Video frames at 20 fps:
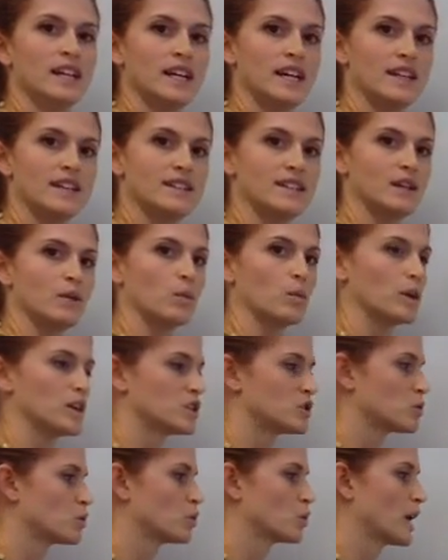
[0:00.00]
and see
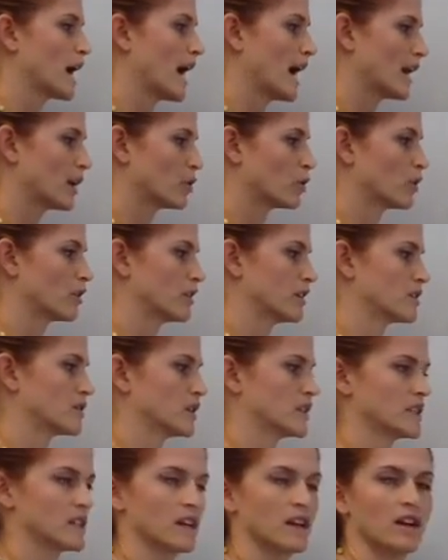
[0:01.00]
which category this
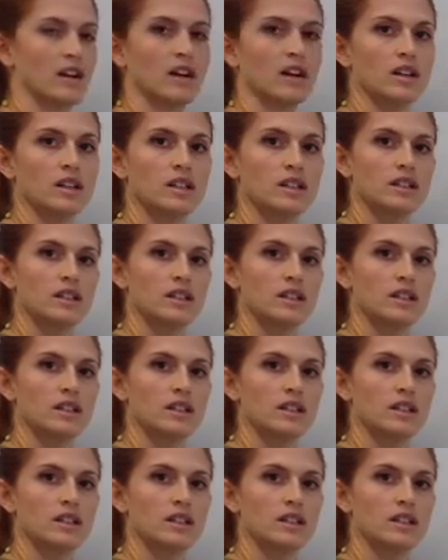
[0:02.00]
fits under.